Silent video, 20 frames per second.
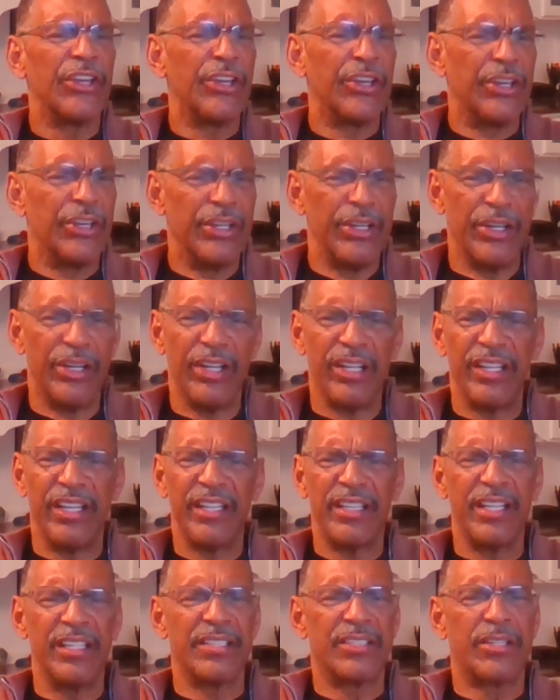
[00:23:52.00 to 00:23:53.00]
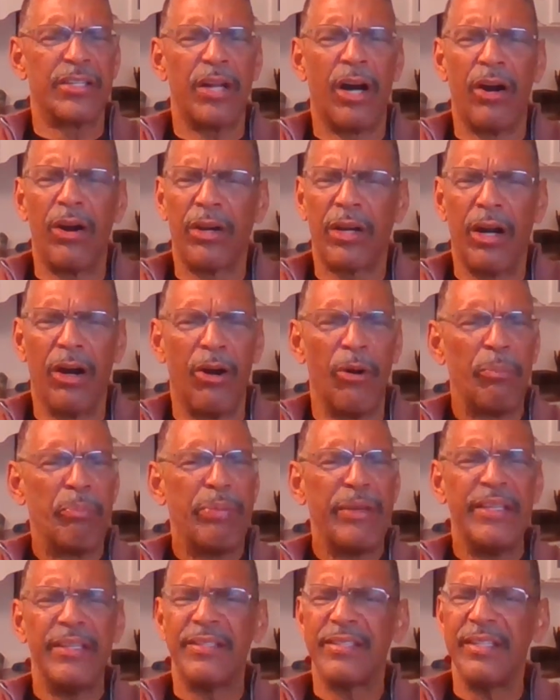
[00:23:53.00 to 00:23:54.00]
good. It is called
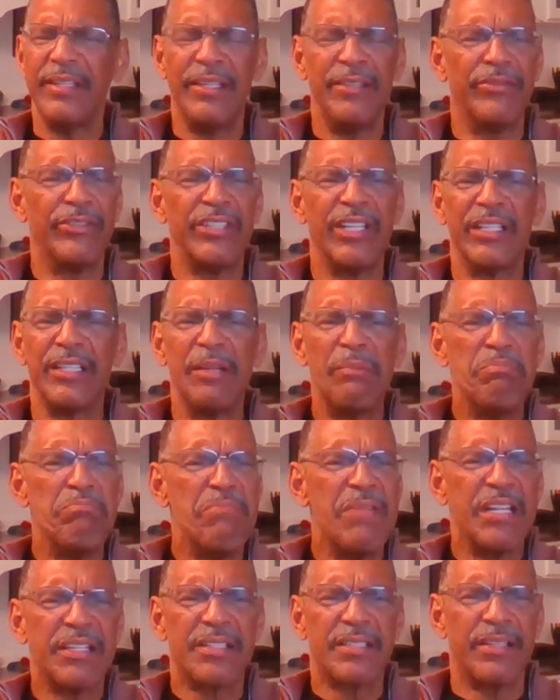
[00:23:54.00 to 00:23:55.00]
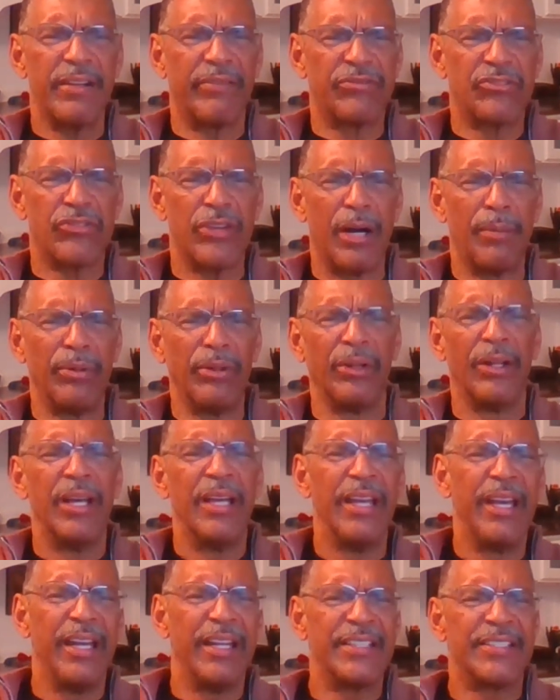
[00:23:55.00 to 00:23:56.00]
peace even in the midst of trouble.
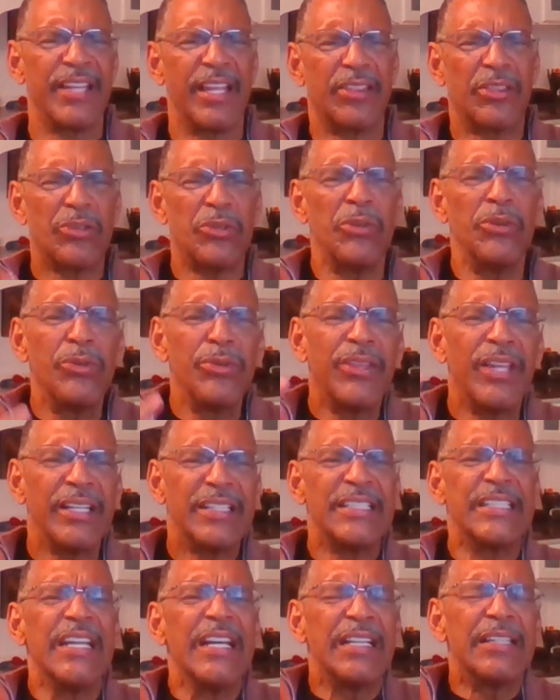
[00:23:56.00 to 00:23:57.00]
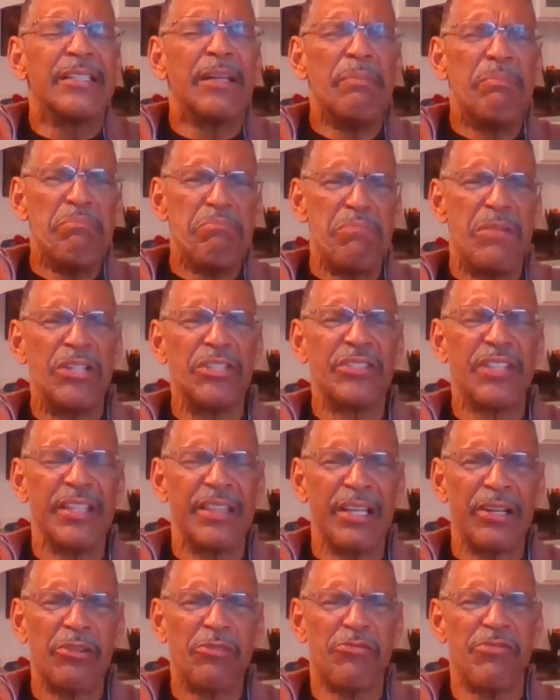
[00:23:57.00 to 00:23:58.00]
It's that through the tender mercy, the
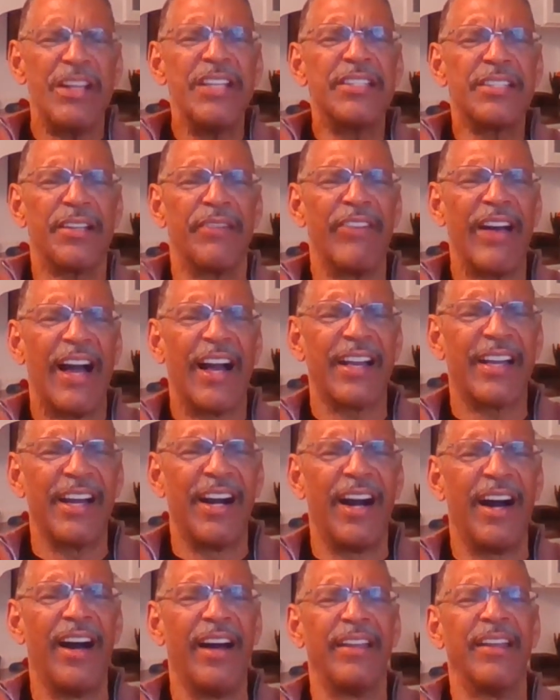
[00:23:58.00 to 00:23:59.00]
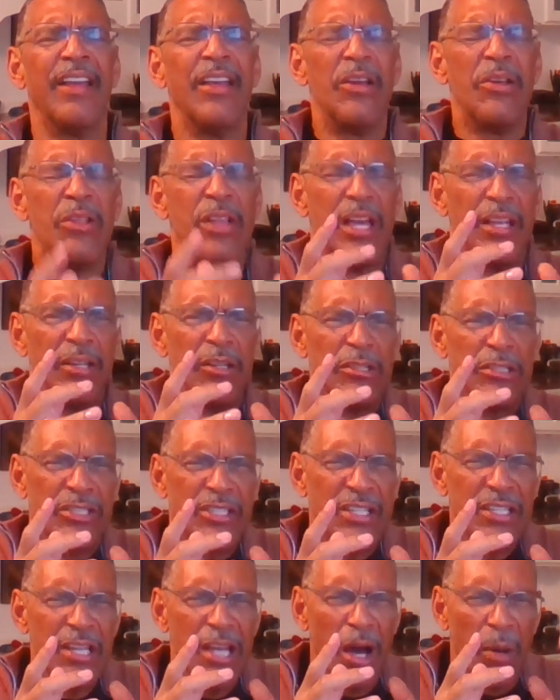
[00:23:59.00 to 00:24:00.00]
grace of our God,
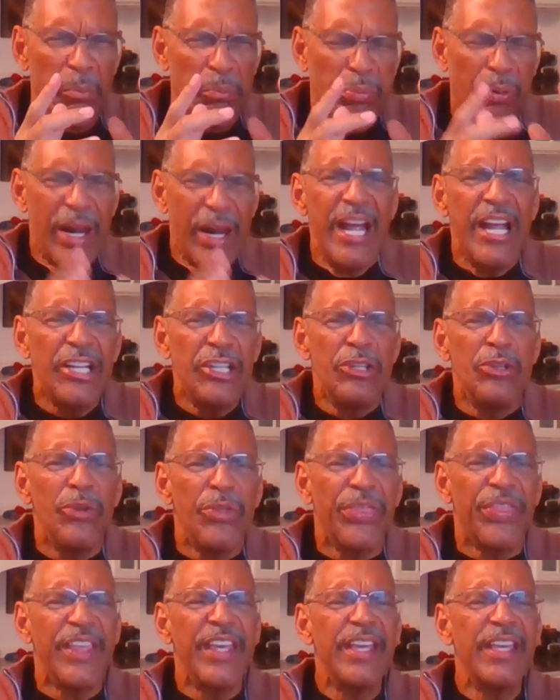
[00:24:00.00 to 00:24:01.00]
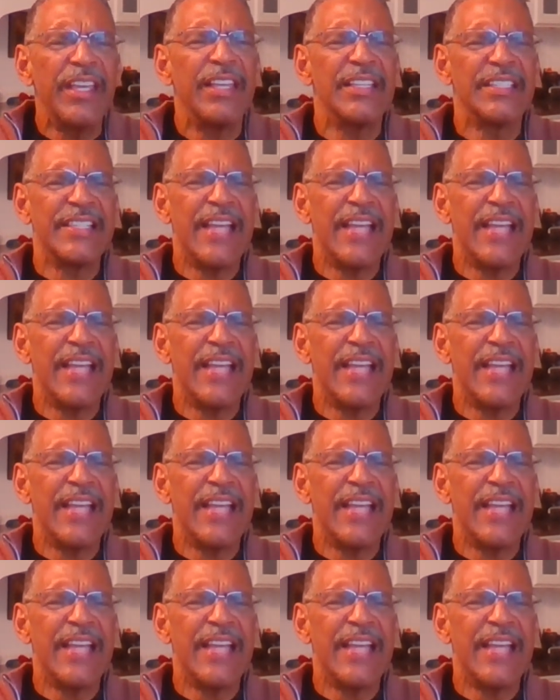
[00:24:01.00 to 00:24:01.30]
it's a brand new thing is